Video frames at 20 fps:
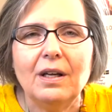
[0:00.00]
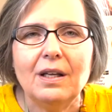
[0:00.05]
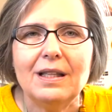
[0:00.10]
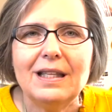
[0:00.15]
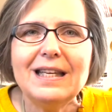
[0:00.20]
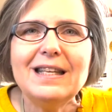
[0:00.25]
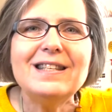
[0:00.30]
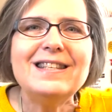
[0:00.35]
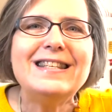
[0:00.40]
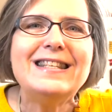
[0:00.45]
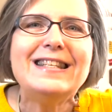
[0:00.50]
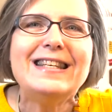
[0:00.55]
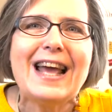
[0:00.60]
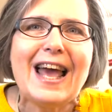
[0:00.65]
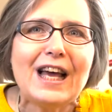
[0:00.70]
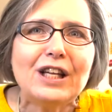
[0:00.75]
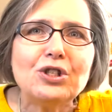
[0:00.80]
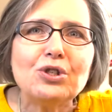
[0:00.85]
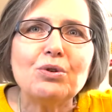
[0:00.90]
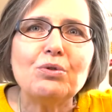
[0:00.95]
These
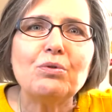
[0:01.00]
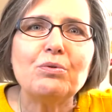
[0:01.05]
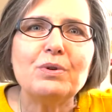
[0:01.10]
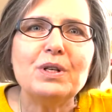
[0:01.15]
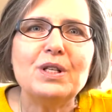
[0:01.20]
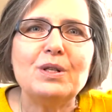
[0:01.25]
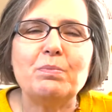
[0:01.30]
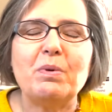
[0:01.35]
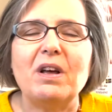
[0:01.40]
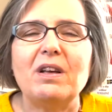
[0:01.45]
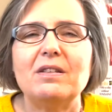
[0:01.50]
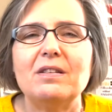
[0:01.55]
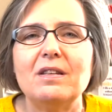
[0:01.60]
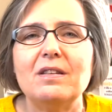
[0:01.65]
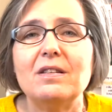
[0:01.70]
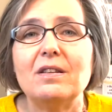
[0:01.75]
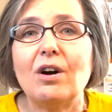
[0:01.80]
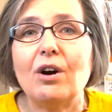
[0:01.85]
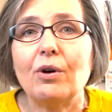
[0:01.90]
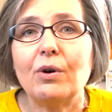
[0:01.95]
natural
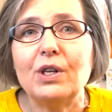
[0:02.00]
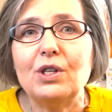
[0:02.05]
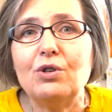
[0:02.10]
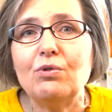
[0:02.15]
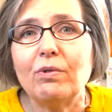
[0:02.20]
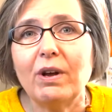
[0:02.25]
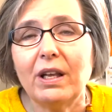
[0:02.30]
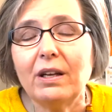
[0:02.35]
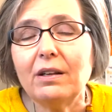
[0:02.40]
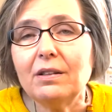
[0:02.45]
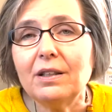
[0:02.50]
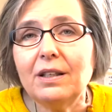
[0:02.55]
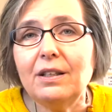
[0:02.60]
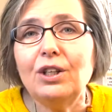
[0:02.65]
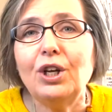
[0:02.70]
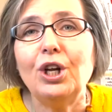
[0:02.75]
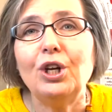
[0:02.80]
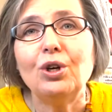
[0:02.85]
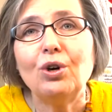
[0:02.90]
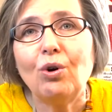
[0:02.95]
responses are adrenaline
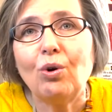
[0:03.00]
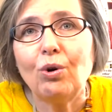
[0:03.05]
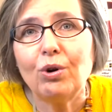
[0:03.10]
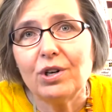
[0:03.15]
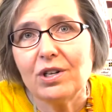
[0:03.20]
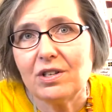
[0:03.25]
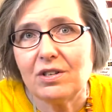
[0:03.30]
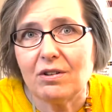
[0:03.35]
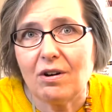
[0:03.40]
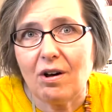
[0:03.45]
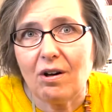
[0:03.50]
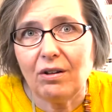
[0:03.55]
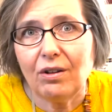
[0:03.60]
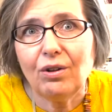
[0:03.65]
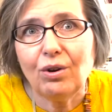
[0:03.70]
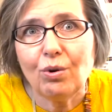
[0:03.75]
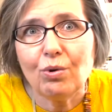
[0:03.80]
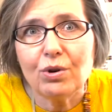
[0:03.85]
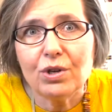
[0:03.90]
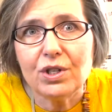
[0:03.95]
and cortisol
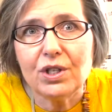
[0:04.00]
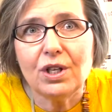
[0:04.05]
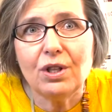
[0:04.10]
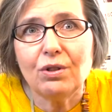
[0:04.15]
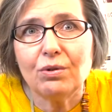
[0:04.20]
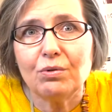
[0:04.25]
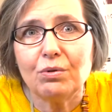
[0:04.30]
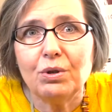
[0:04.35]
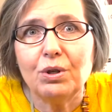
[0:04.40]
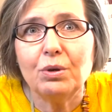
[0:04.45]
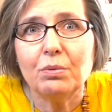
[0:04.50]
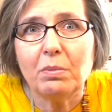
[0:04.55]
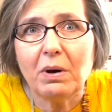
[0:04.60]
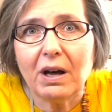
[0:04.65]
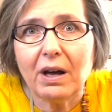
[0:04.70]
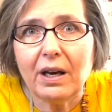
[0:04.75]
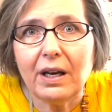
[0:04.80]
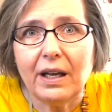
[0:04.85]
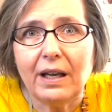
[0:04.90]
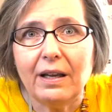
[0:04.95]
coursing through your
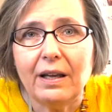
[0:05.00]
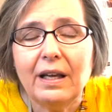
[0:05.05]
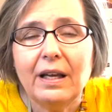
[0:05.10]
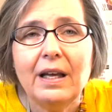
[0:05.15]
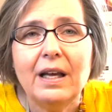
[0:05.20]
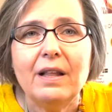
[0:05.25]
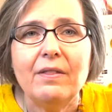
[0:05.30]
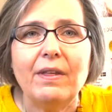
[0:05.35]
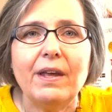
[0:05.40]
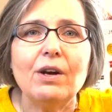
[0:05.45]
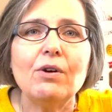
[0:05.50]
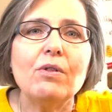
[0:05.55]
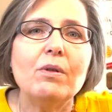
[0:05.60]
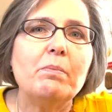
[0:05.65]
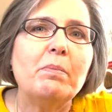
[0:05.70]
body. They are the